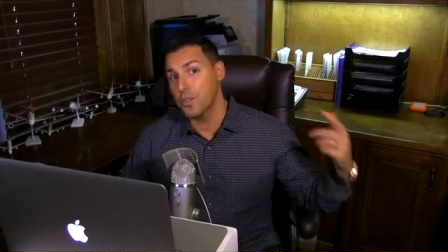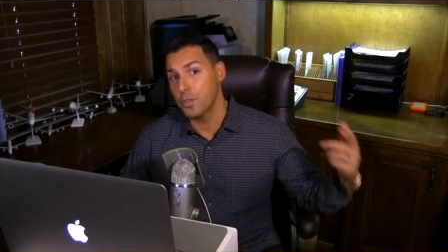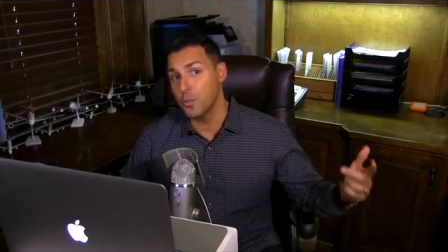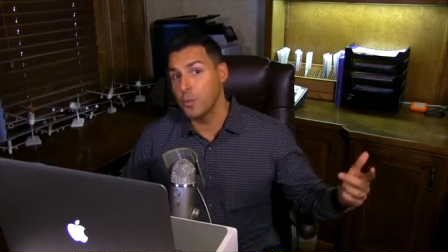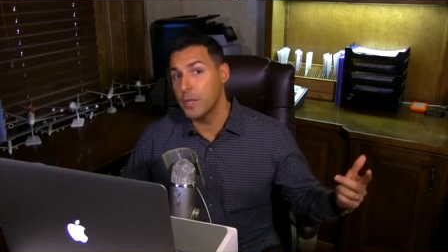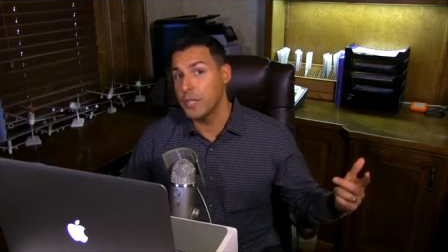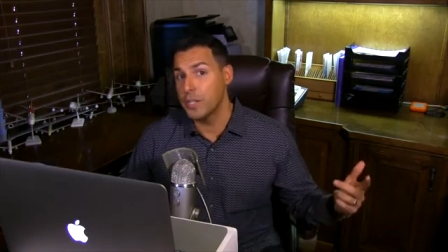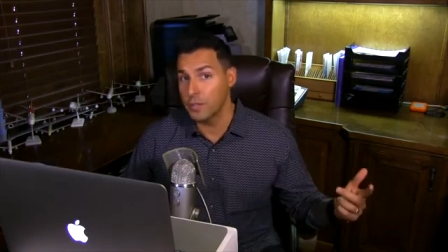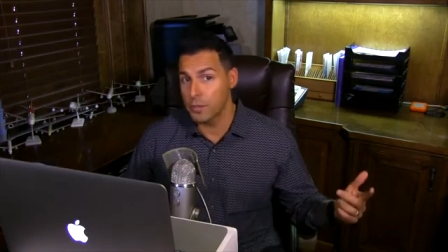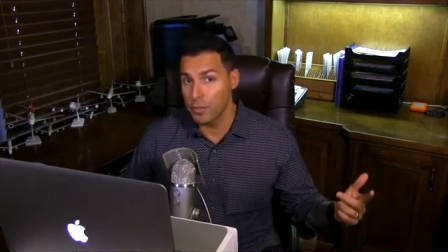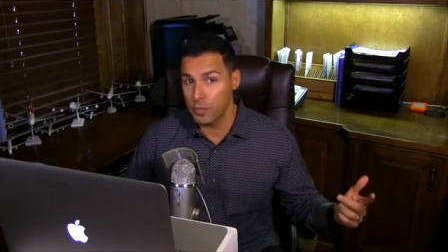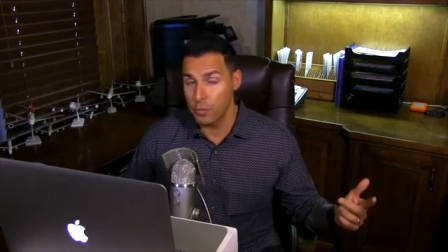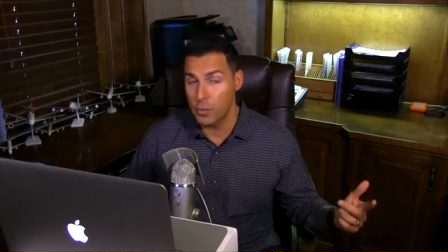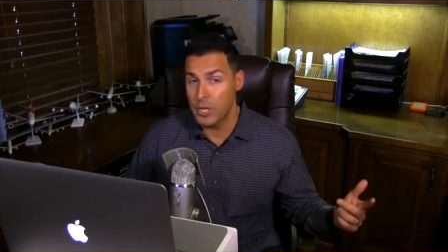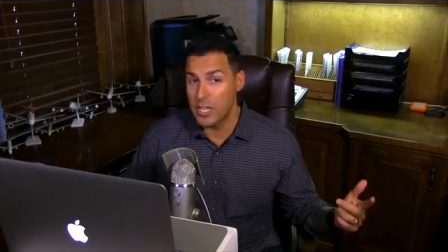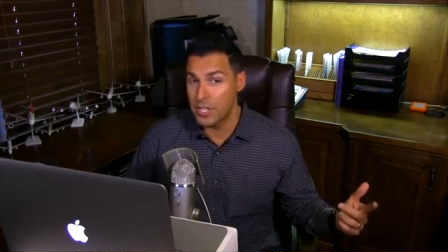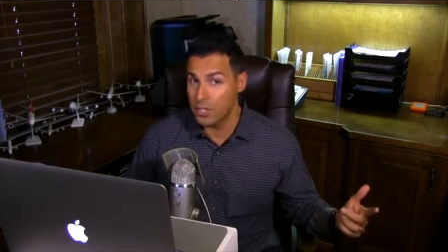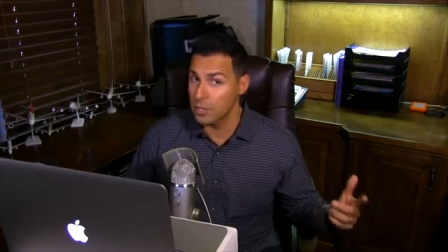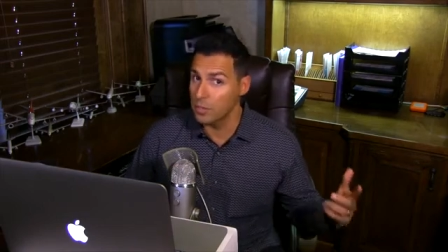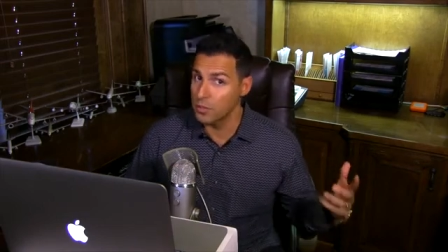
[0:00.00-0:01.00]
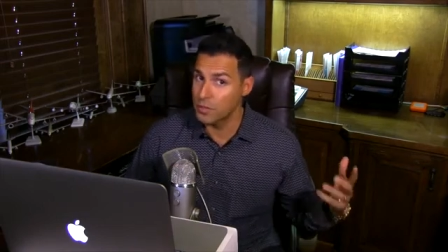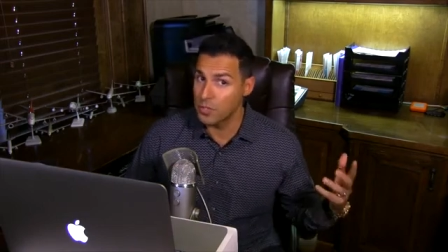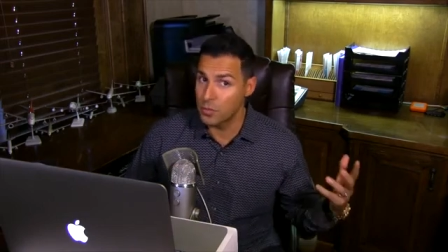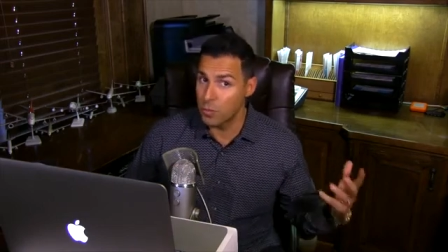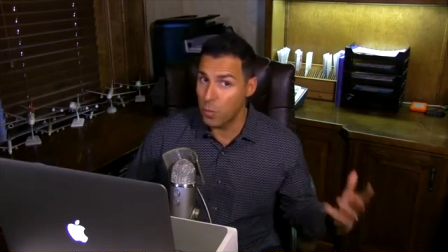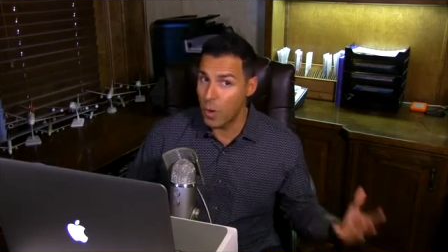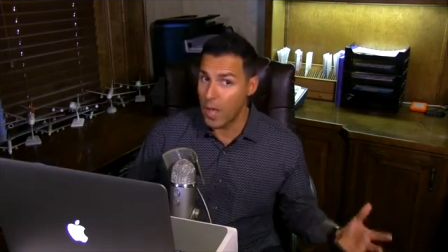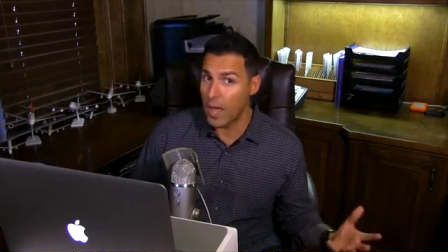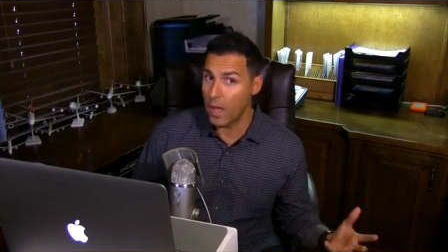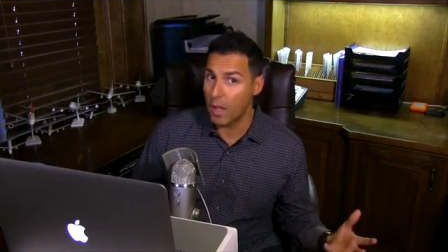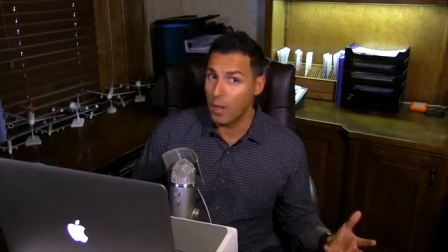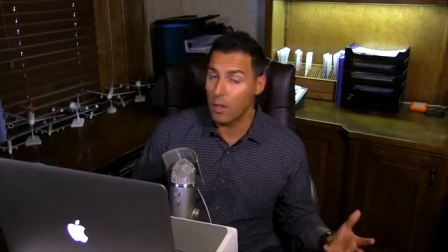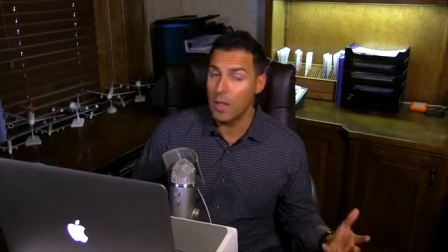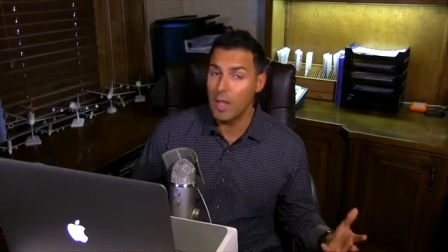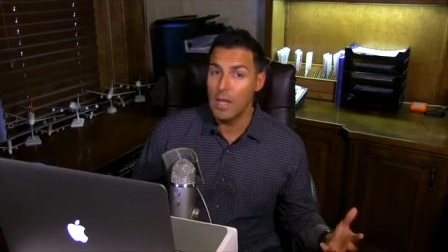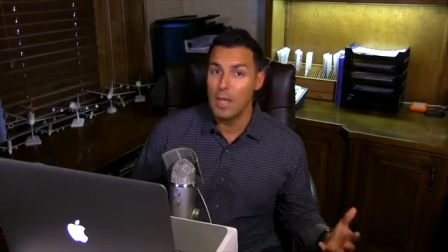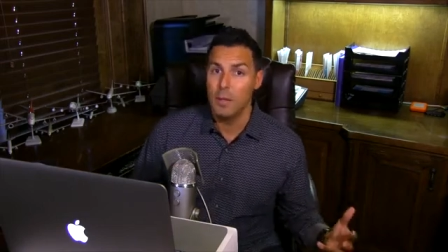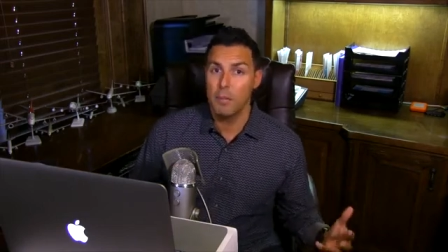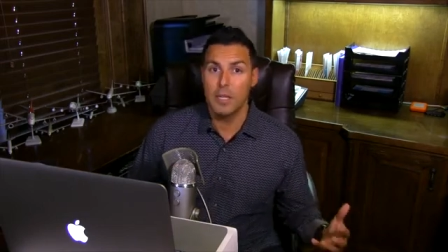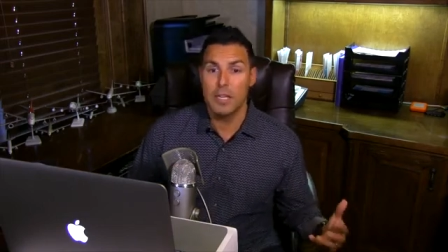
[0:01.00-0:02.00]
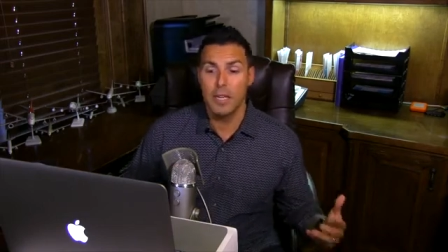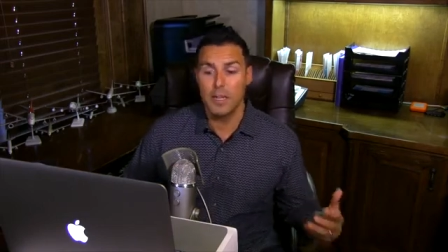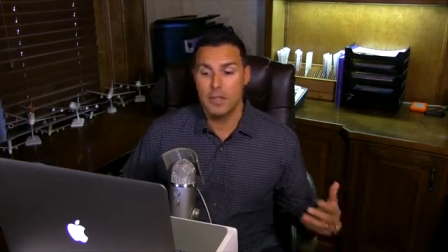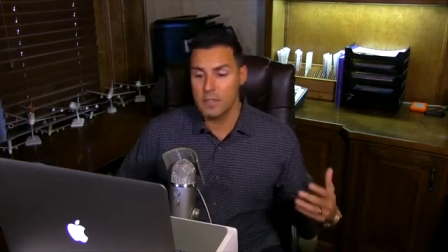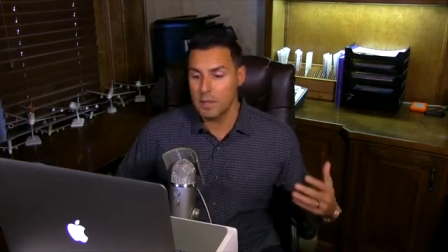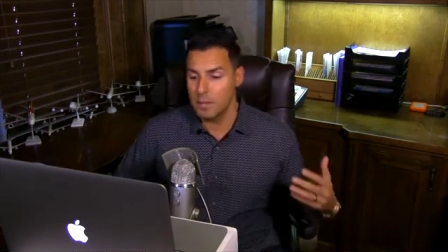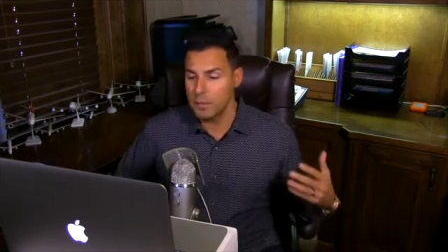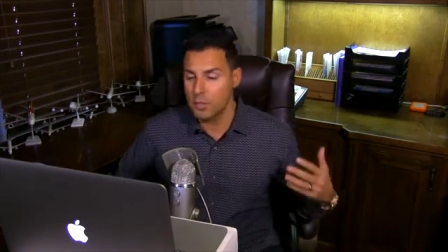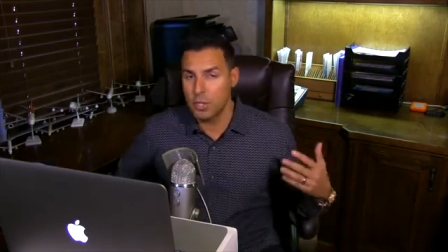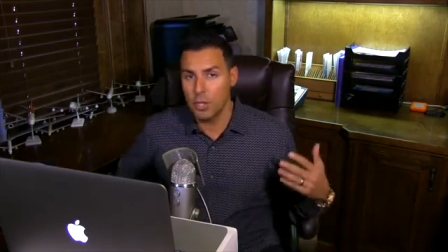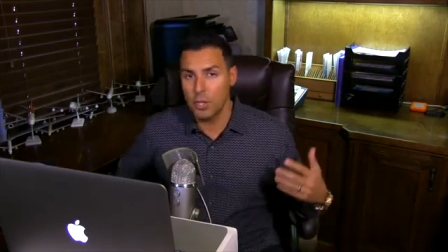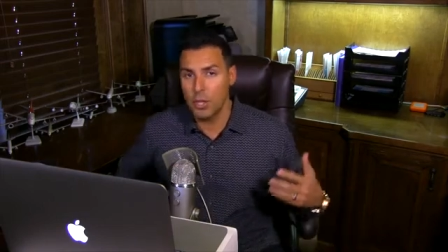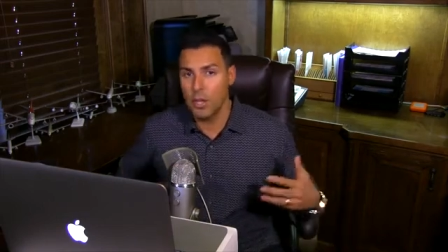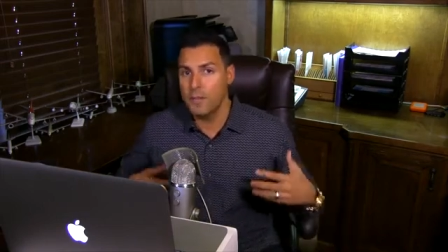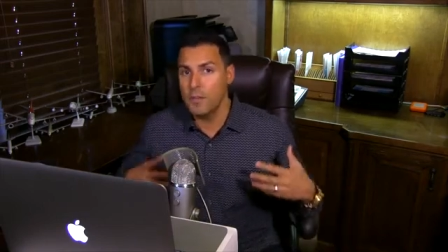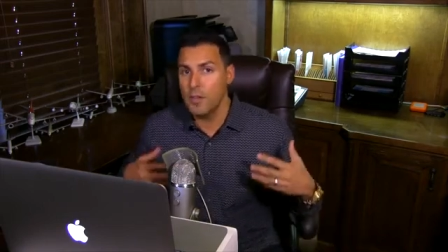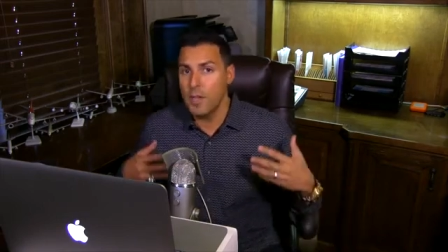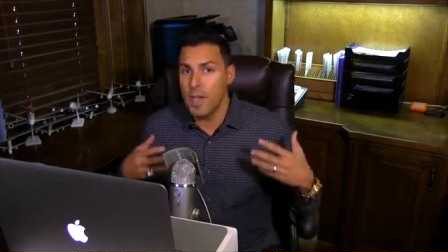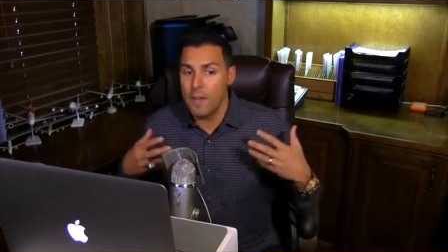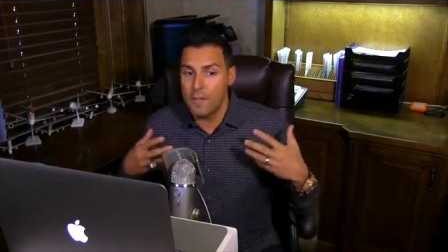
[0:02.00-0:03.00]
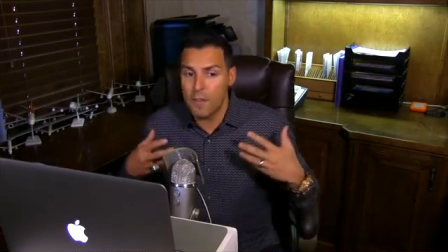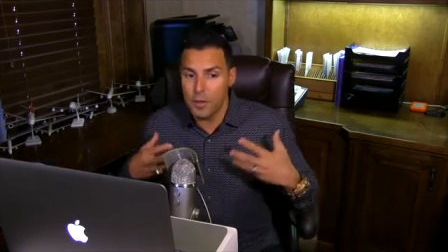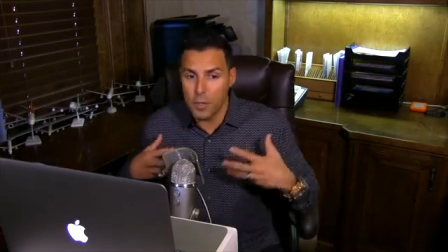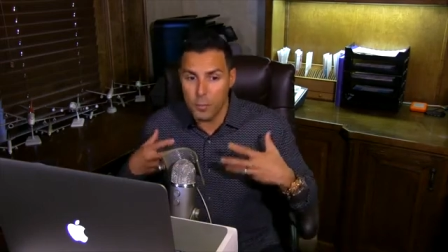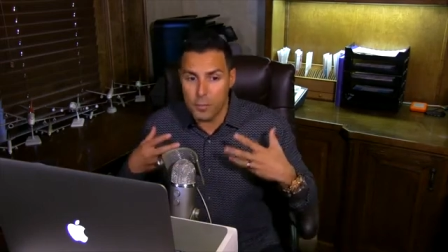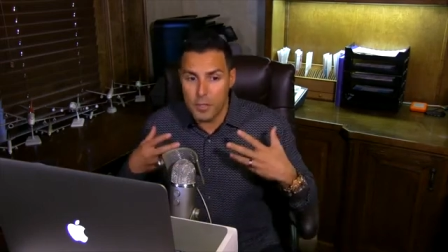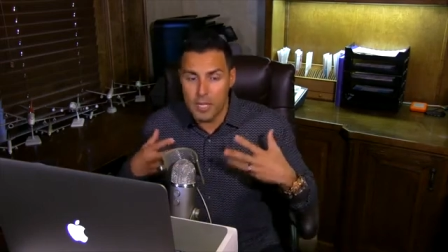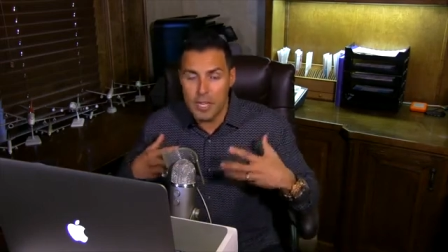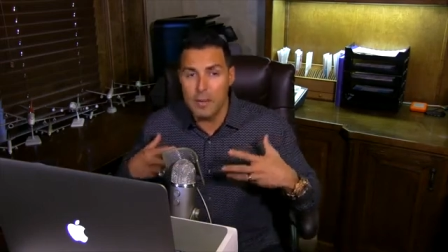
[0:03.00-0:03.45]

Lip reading: because I'm sure if you have other teams around the world,